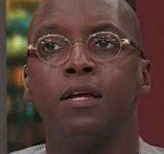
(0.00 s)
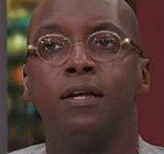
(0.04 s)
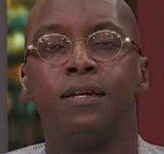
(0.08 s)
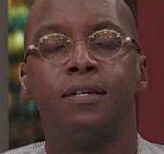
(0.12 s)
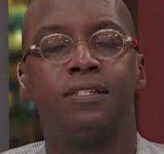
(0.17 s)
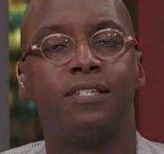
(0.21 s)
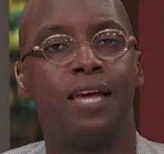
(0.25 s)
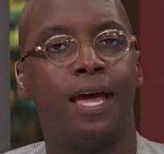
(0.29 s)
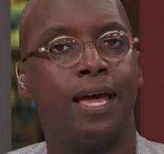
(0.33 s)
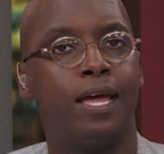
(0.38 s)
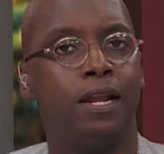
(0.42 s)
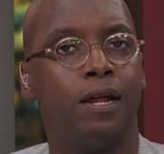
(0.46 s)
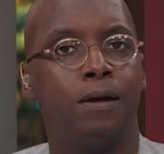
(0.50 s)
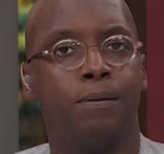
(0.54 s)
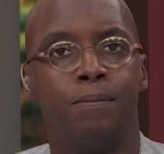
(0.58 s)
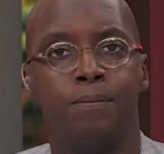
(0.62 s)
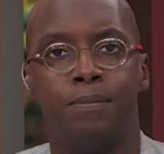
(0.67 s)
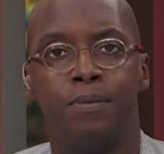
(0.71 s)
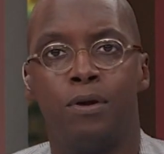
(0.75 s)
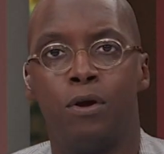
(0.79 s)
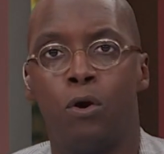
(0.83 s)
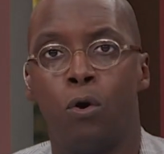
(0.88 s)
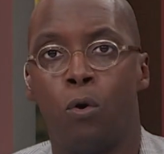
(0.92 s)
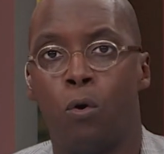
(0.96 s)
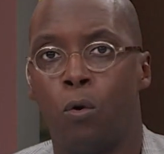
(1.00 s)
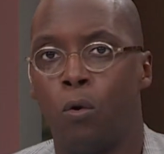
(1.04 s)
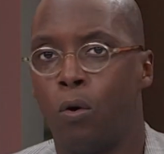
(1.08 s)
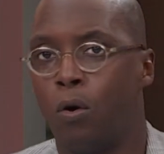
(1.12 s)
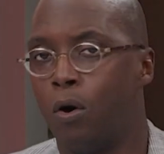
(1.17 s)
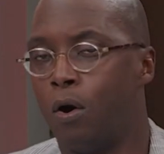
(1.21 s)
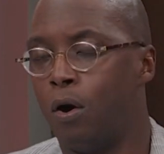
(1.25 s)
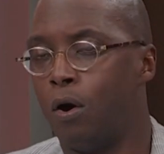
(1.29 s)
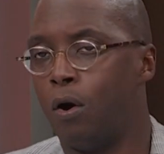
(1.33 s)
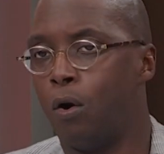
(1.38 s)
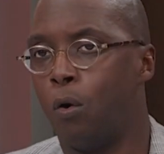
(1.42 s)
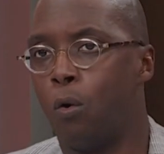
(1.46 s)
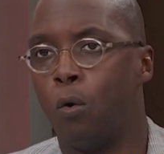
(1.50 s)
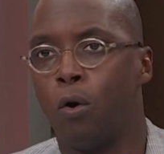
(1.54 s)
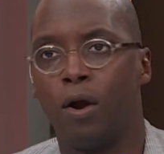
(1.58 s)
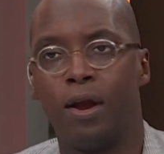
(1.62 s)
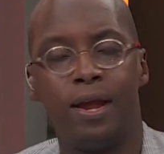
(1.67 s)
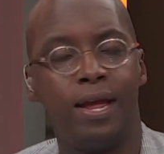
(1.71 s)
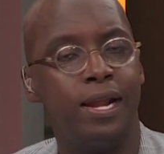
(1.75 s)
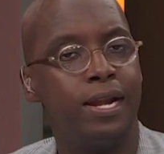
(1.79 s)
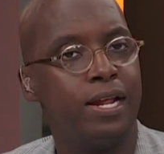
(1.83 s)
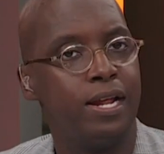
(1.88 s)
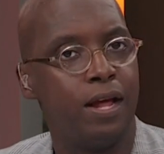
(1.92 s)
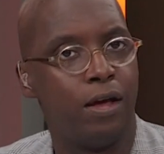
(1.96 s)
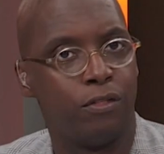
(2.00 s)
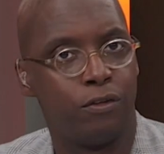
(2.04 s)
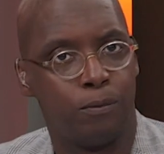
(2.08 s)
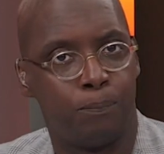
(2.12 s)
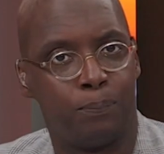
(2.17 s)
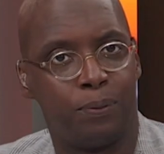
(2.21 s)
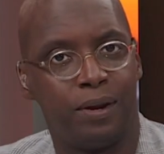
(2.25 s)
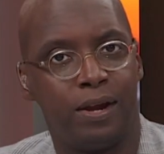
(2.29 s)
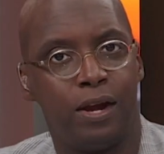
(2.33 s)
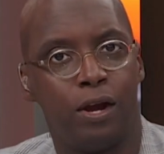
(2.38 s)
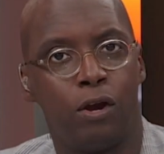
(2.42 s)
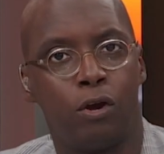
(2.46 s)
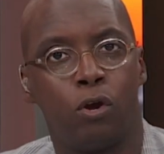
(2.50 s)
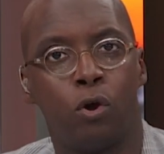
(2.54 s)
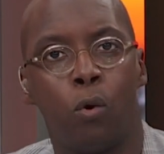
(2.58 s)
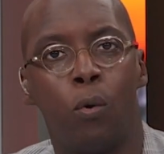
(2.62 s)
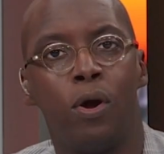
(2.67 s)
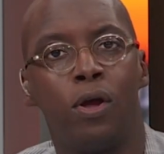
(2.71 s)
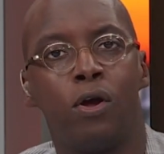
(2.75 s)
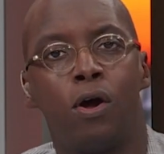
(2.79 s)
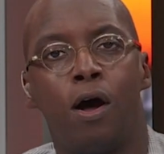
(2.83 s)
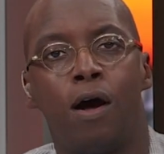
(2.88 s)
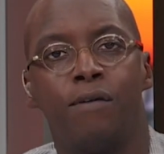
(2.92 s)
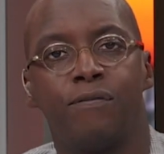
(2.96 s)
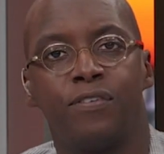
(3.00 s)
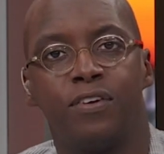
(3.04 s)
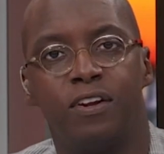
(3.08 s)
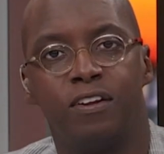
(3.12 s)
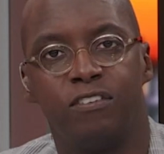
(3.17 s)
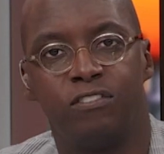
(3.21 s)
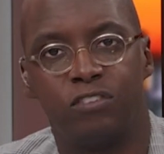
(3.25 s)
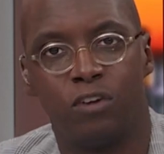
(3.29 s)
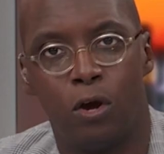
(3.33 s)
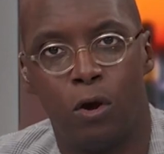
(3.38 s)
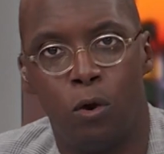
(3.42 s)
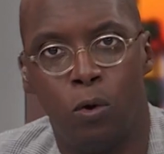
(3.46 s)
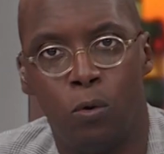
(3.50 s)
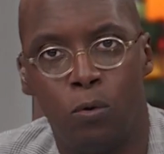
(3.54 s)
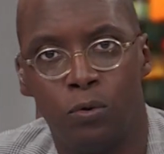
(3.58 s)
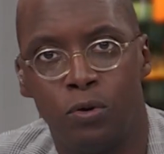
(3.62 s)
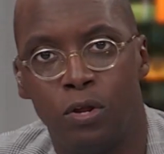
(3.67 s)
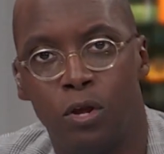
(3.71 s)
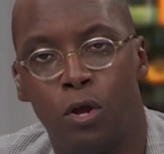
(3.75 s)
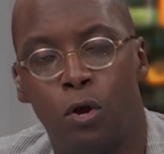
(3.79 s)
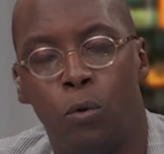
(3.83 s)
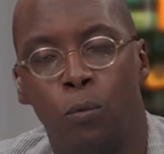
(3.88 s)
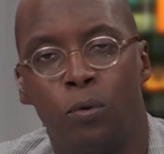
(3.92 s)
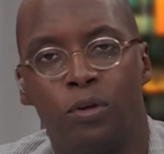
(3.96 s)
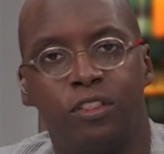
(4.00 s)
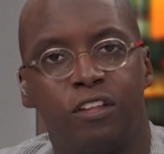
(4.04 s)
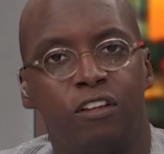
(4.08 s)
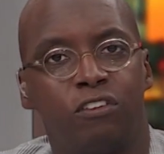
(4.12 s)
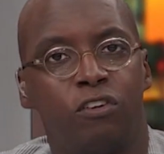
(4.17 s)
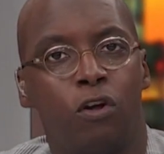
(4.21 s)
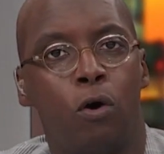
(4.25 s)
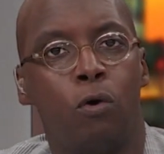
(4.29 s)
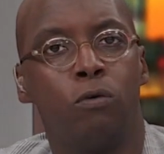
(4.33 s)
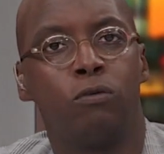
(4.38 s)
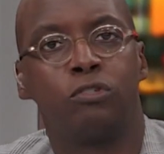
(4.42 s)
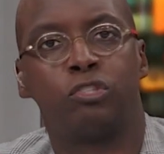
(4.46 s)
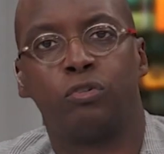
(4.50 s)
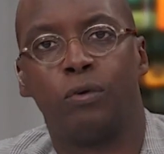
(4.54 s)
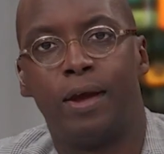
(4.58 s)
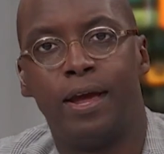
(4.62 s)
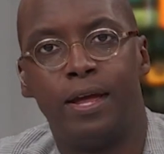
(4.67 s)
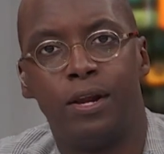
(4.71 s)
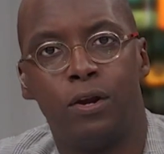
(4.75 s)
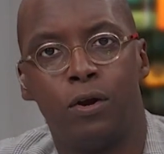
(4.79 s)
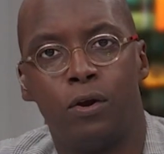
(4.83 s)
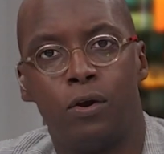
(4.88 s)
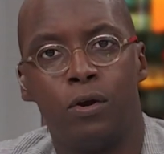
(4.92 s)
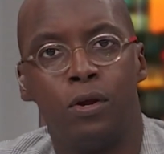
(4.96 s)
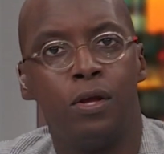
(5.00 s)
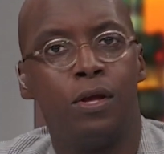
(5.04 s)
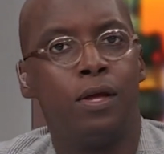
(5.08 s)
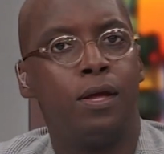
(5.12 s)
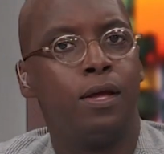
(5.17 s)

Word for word: Tatum or, or, any other player going off on his own with his own trainer,